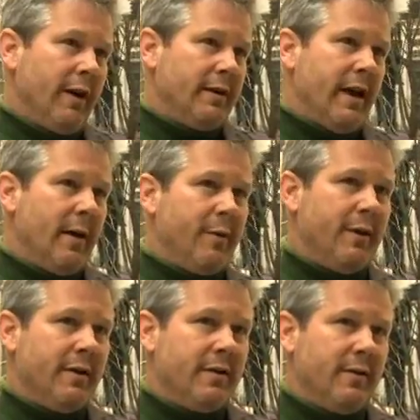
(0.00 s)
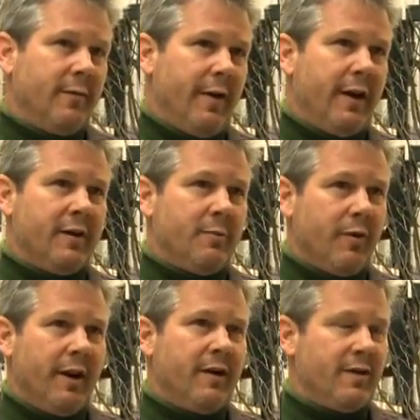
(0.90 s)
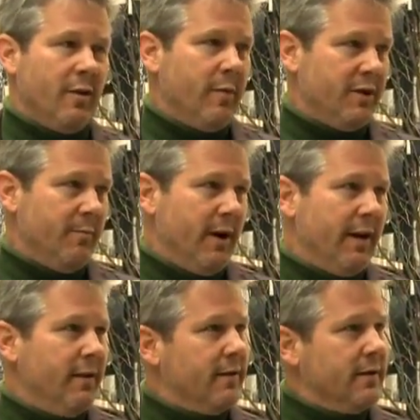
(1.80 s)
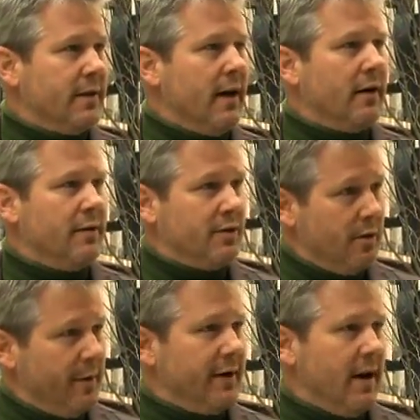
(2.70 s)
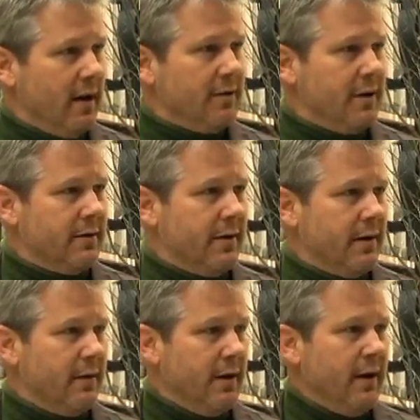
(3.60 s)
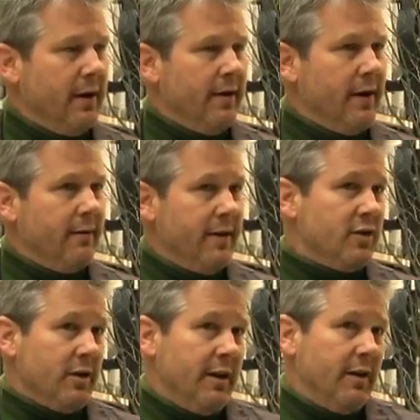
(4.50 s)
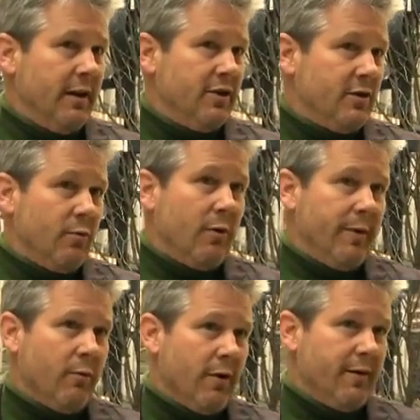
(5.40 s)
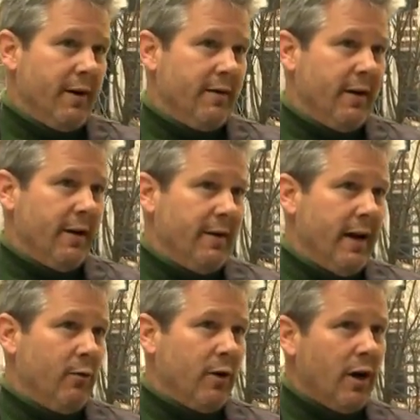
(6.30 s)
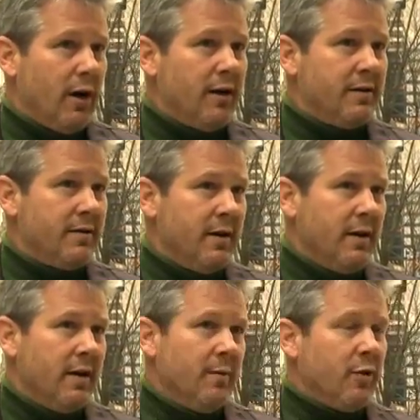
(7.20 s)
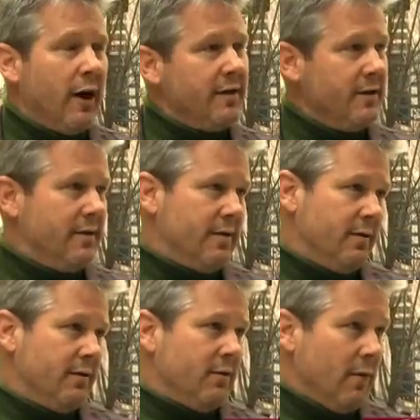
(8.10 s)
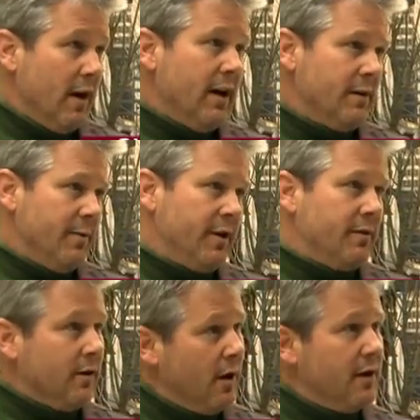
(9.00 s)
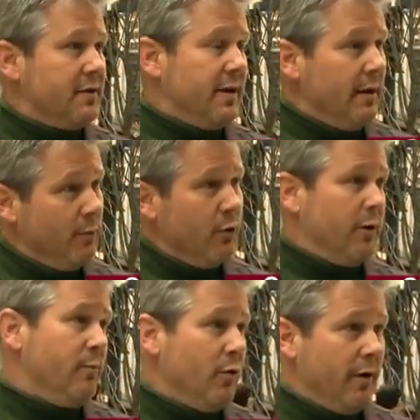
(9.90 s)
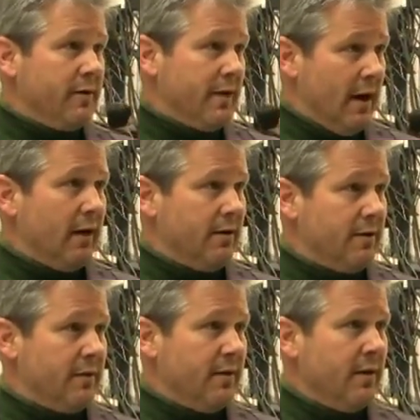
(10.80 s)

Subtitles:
has happened is the Fed is printing so much money that there's so many dollars out there that eventually it just won't be worth anything, and that will cause prices to rise because it'll take more and more of those dollars